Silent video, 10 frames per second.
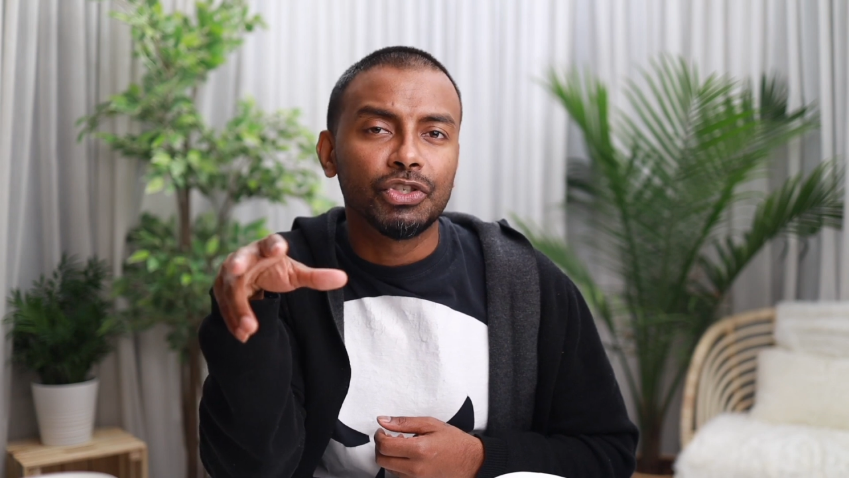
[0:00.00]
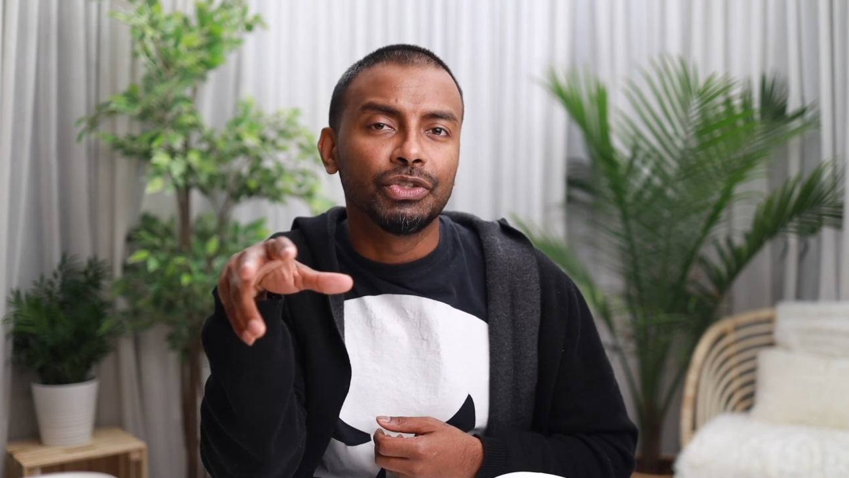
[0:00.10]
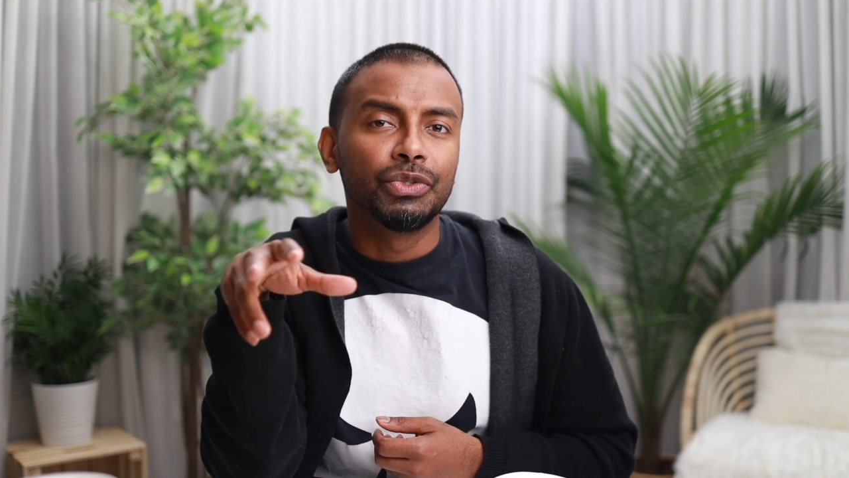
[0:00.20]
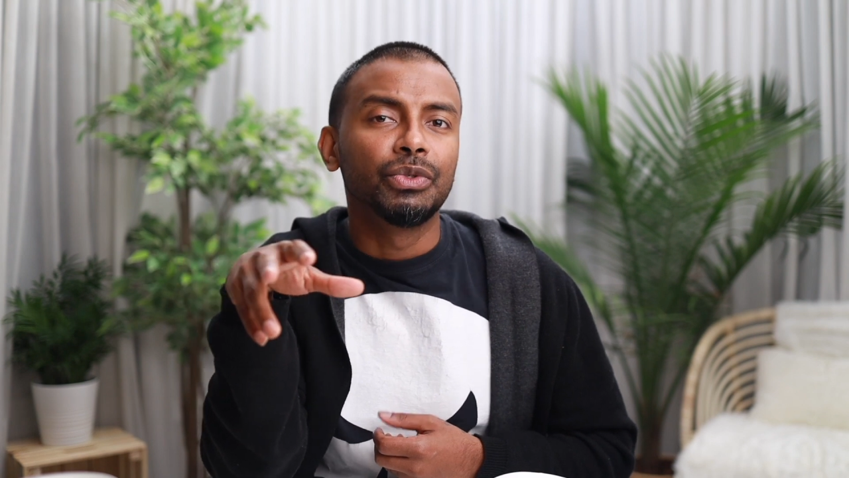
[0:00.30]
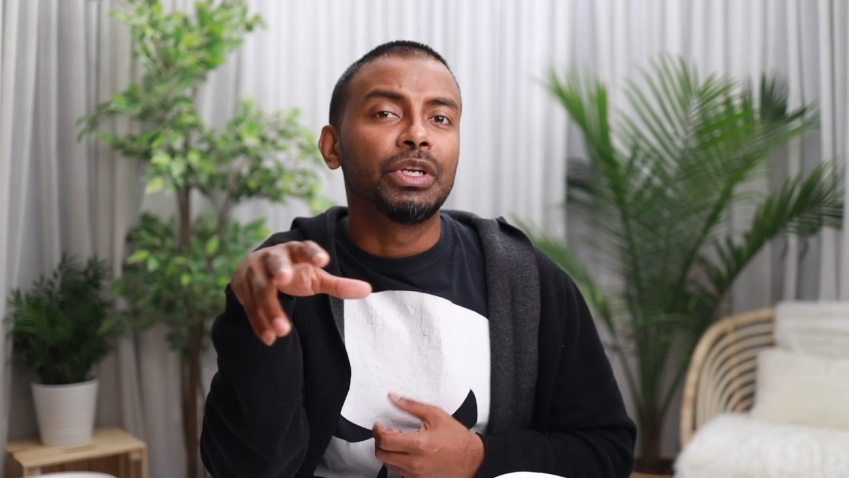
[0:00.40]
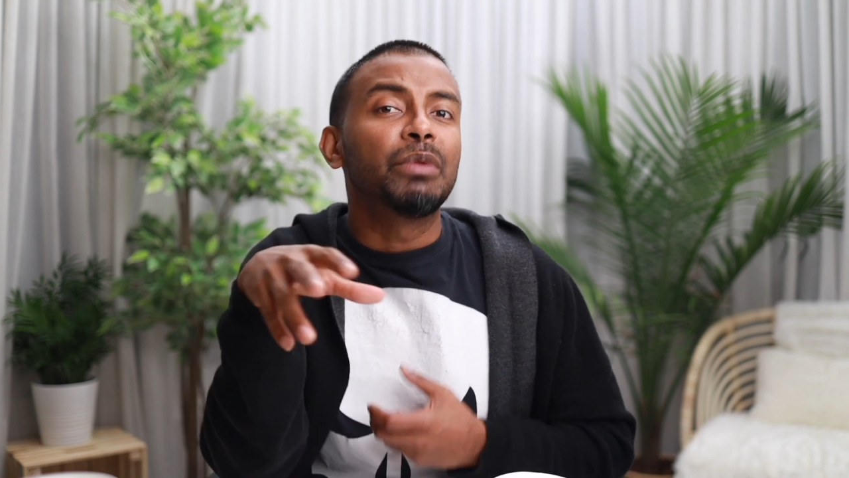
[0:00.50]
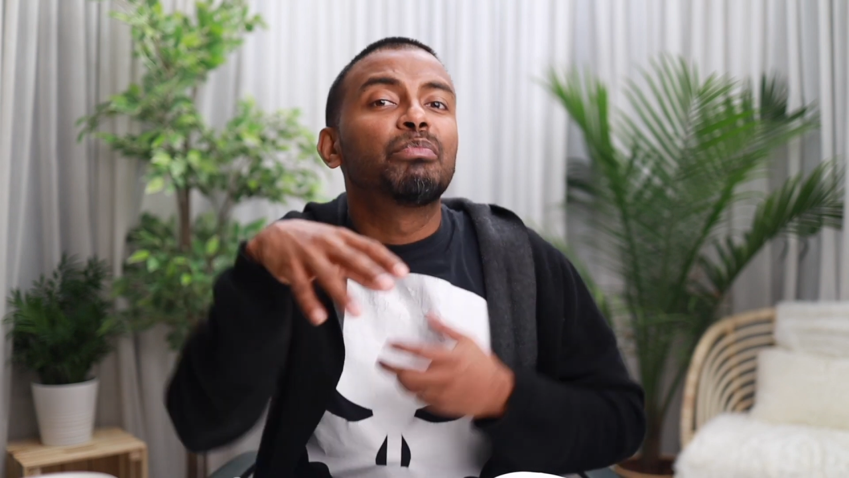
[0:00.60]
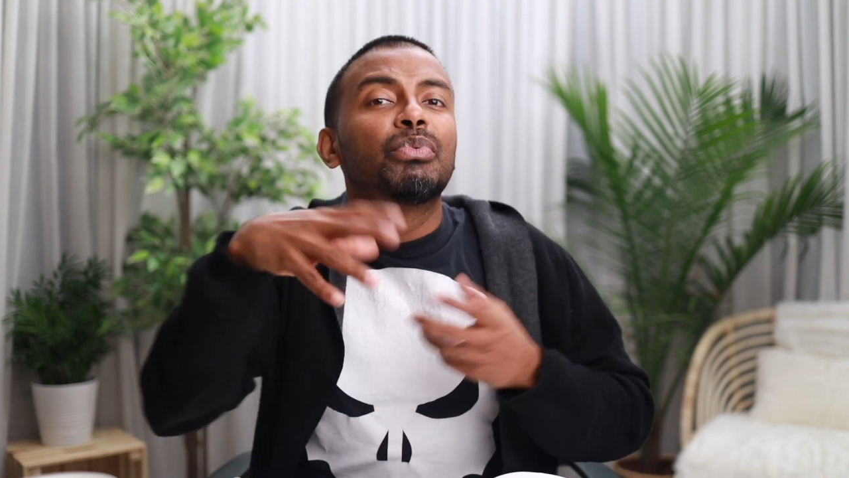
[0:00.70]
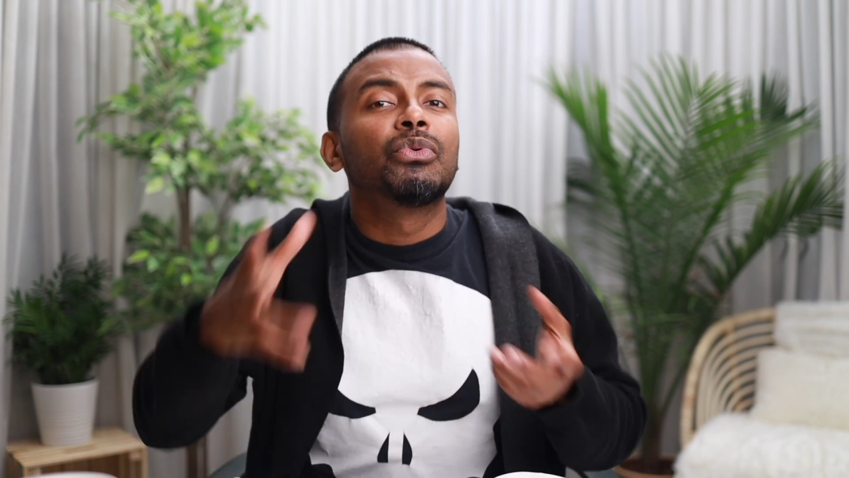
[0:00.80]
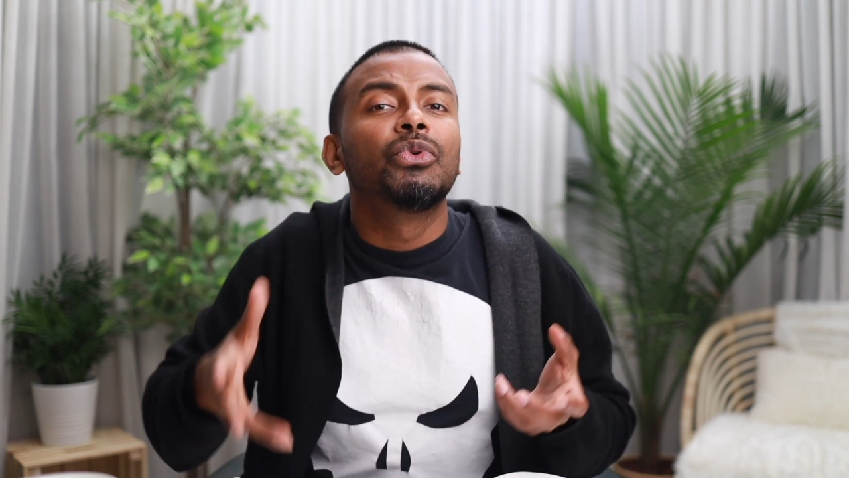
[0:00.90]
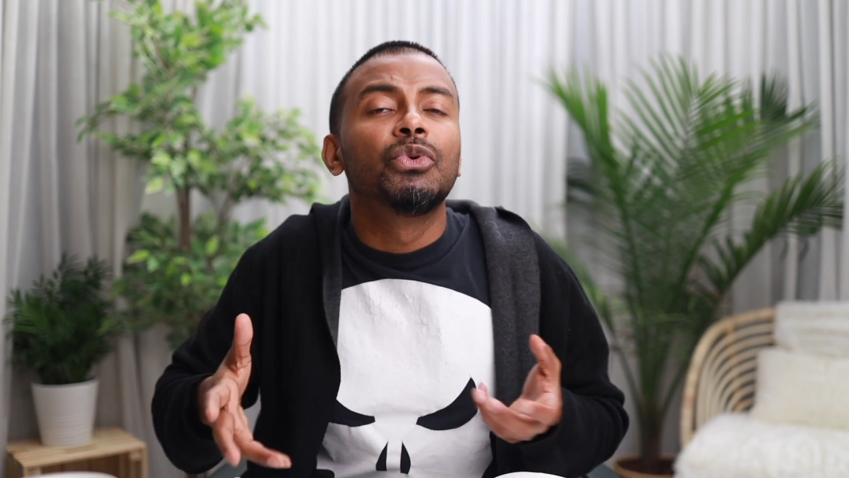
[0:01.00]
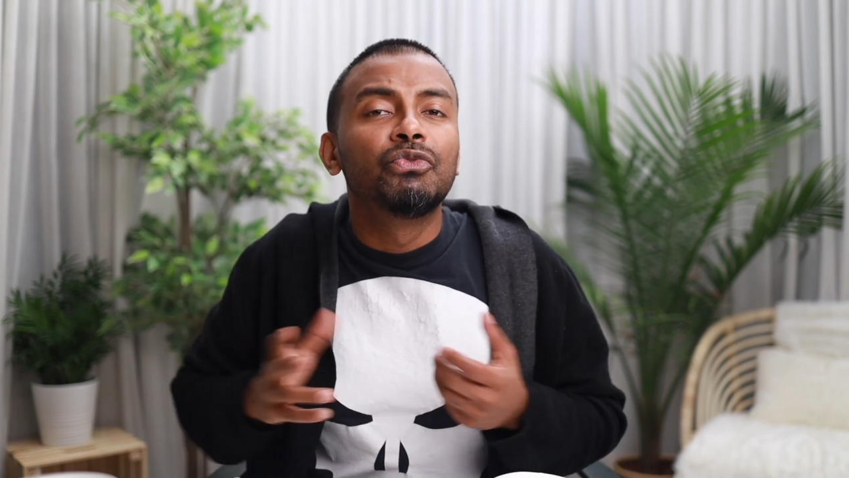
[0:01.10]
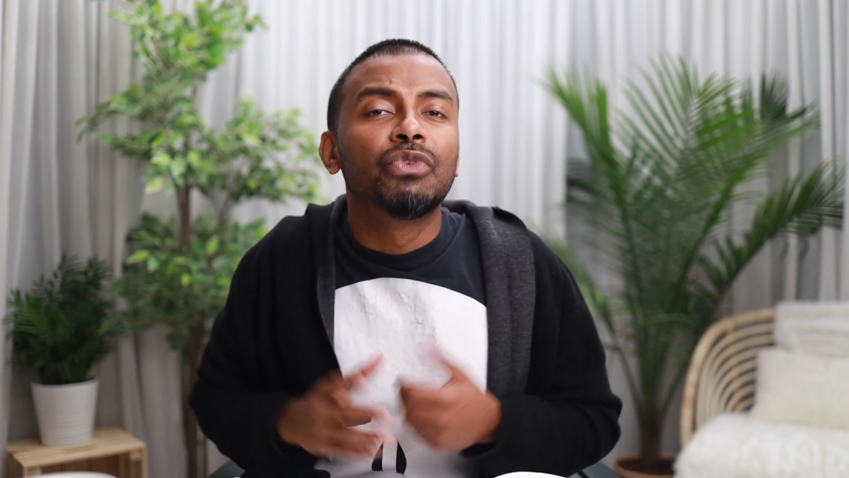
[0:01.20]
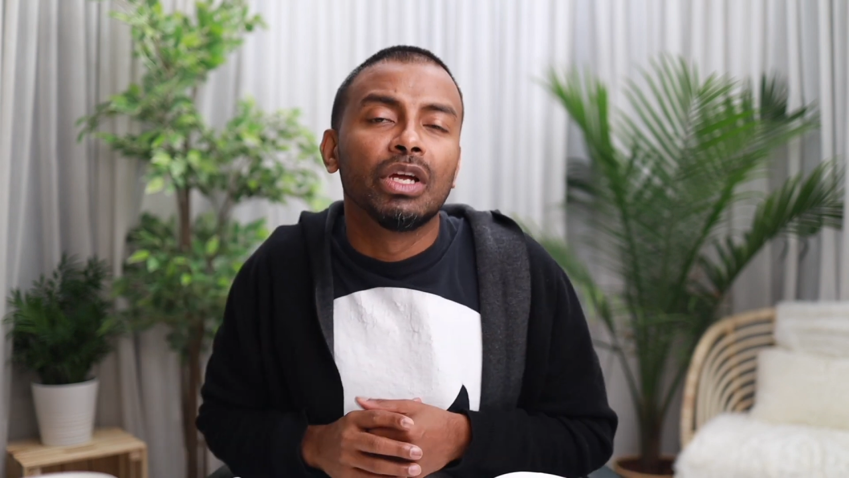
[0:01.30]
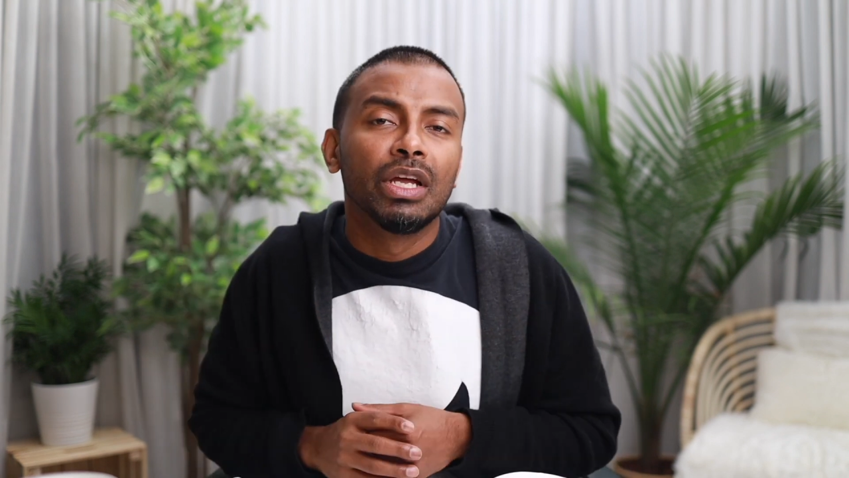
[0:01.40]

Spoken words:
to improve